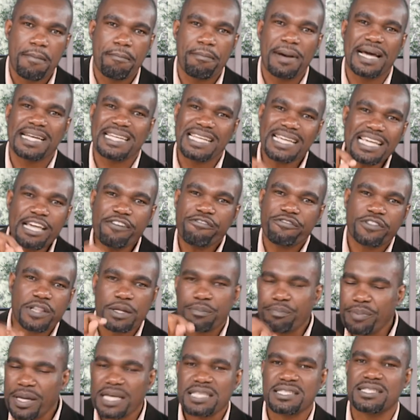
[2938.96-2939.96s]
But if
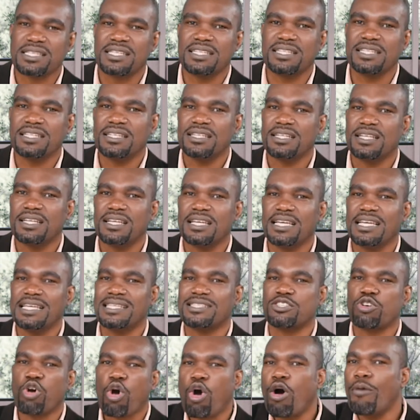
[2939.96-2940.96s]
that person
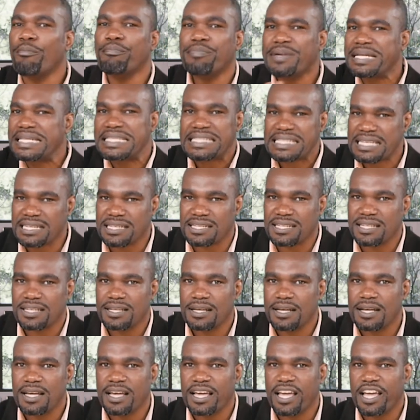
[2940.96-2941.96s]
is complicit
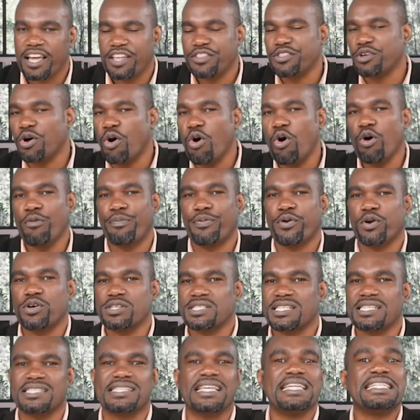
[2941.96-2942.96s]
in the whole
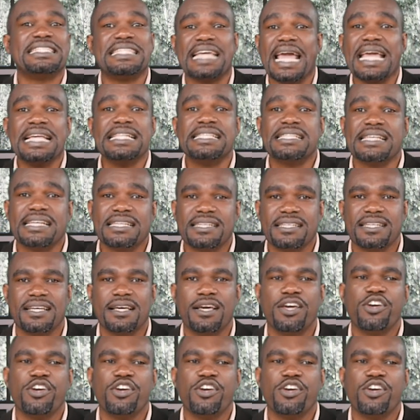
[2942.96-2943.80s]
process, it it.